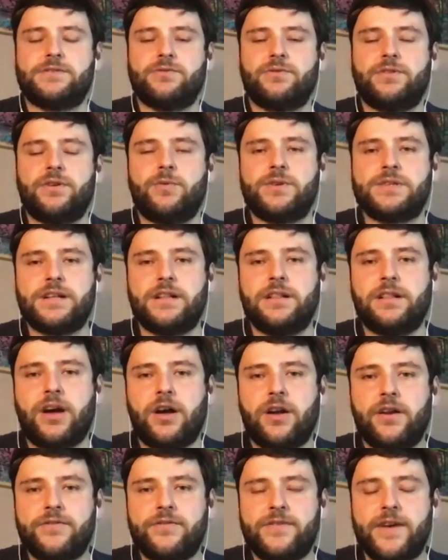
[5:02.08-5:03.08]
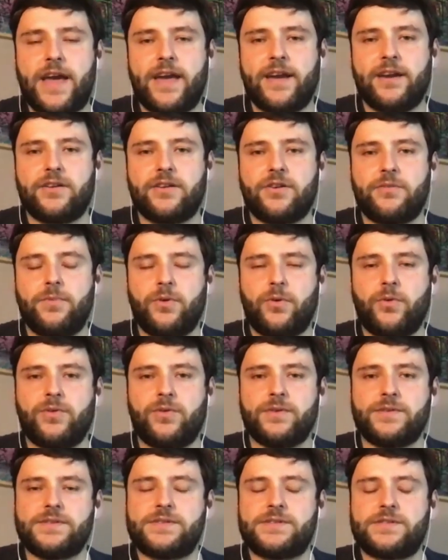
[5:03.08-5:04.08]
there was a lot of anger both
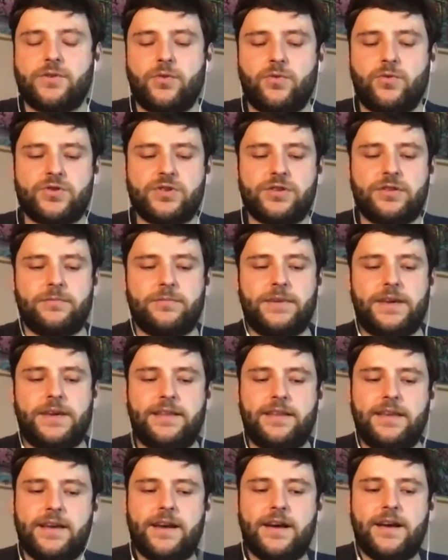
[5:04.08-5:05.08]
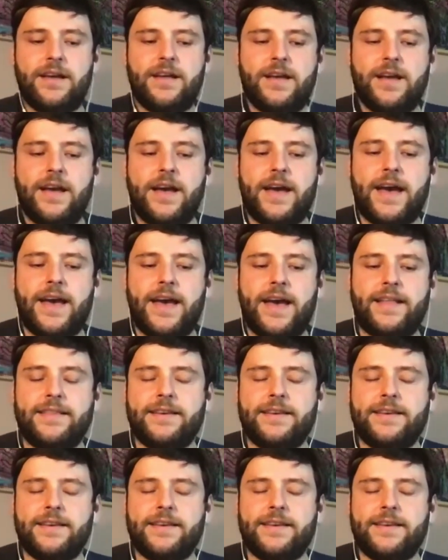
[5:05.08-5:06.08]
on social media and
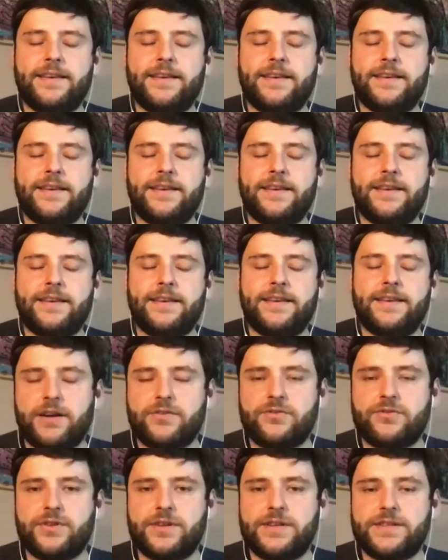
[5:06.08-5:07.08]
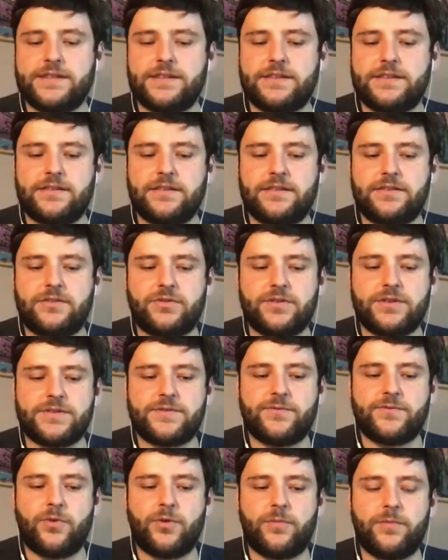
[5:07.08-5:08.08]
in some of the countries it
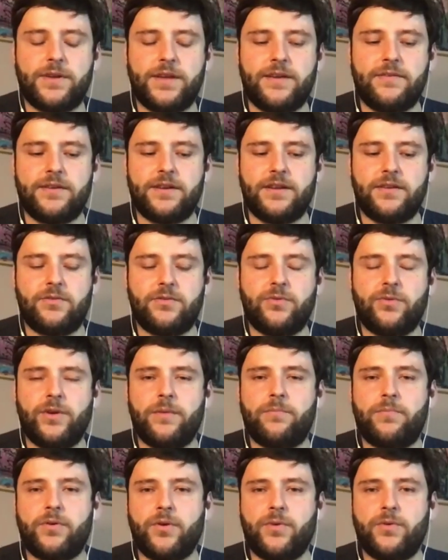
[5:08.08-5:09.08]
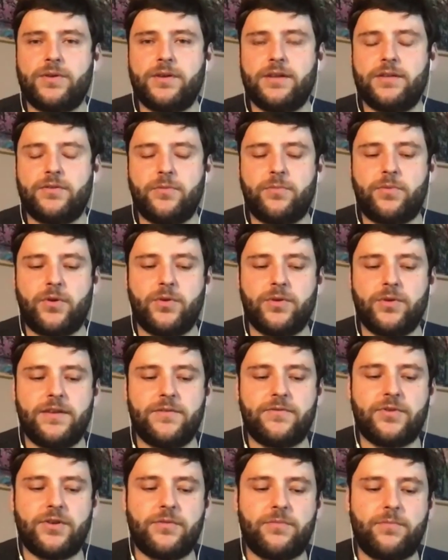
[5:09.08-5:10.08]
transformed even into
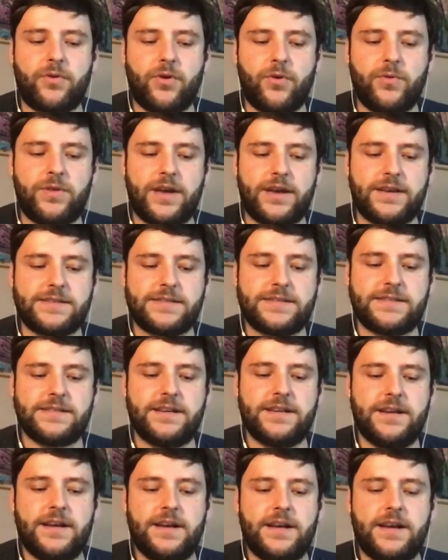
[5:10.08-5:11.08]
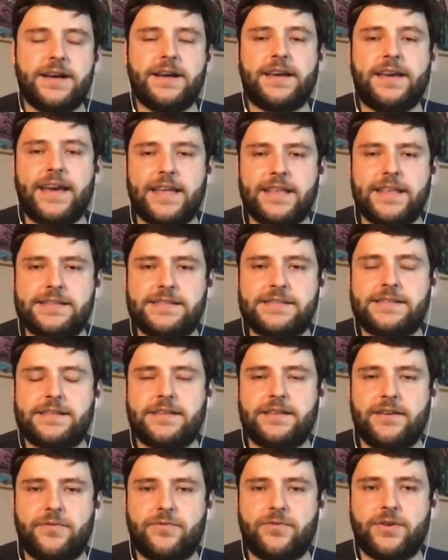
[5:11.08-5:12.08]
different protests against
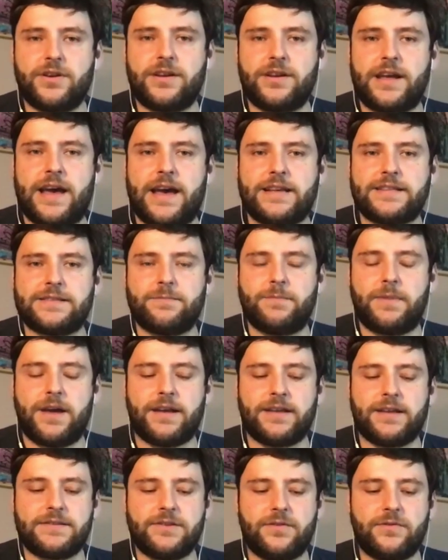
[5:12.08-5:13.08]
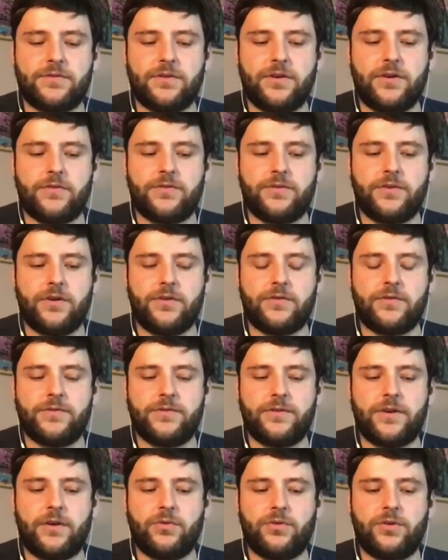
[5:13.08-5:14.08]
different aspects of
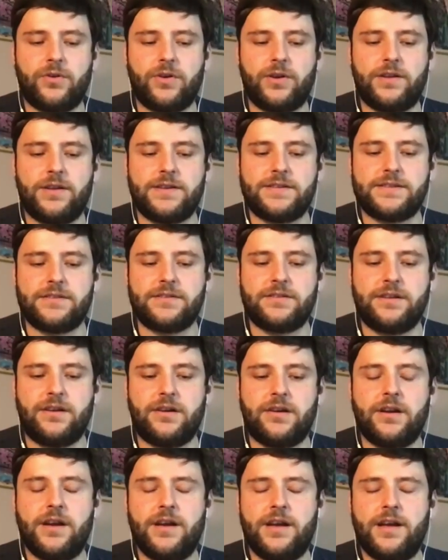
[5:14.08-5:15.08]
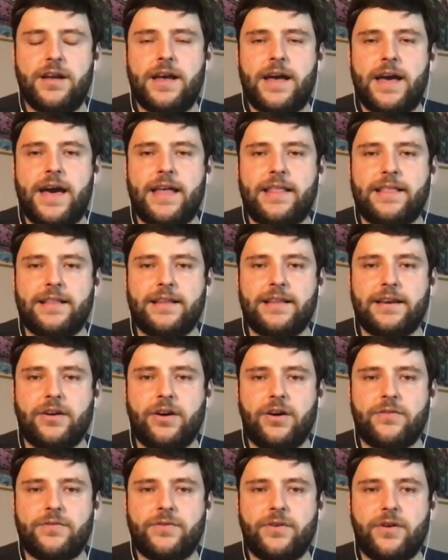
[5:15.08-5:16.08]
authorities and their handling
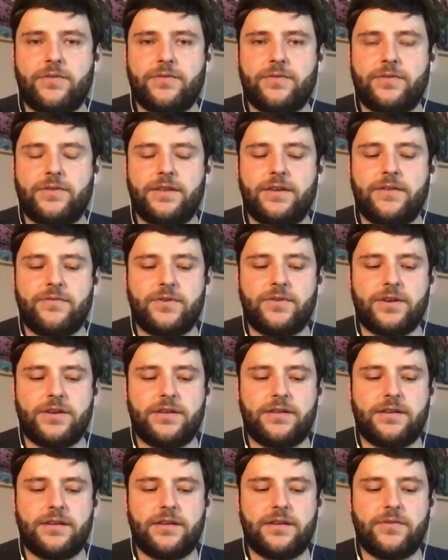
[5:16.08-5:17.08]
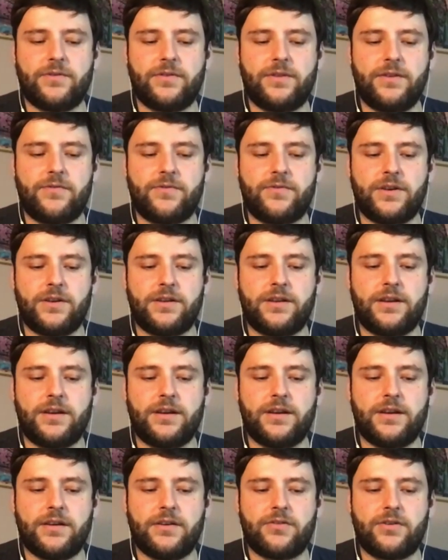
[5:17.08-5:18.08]
of different
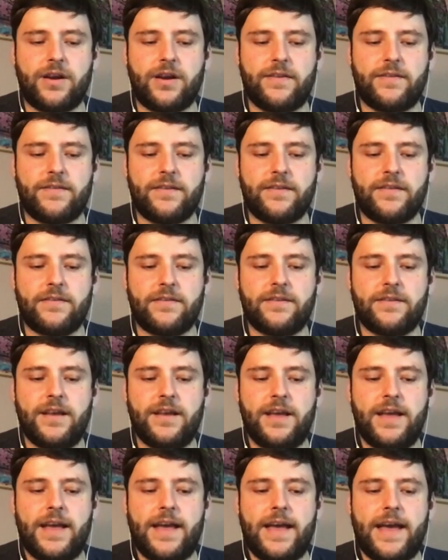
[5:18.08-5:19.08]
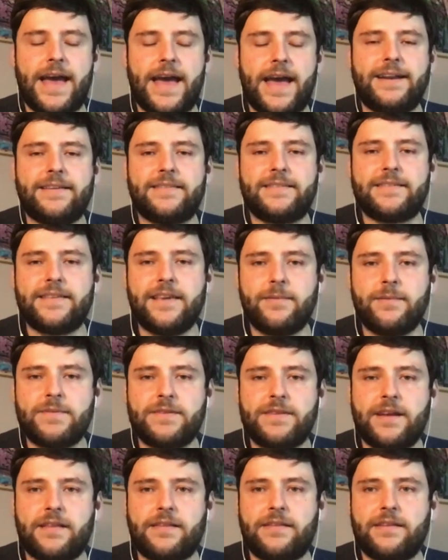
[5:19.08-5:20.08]
crises. And it seems
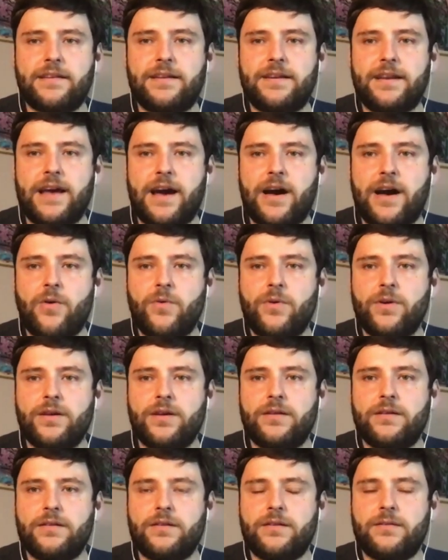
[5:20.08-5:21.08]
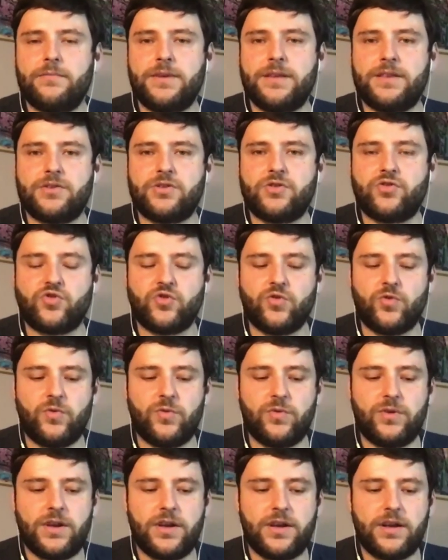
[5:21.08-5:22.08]
that now in
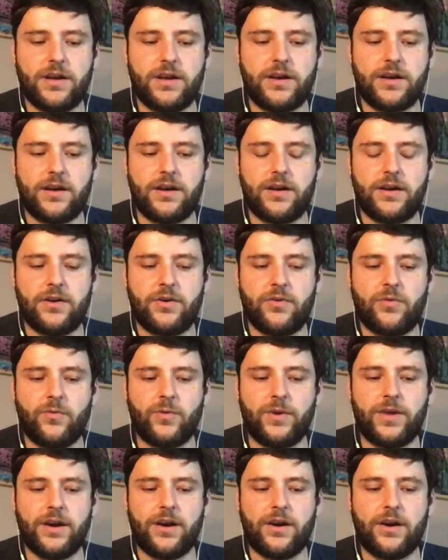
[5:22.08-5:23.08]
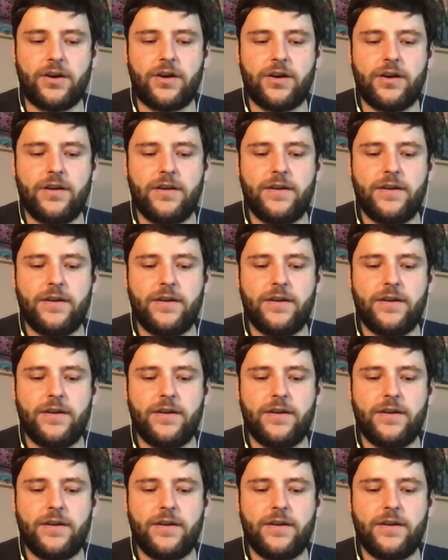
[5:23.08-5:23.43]
mid-June, we are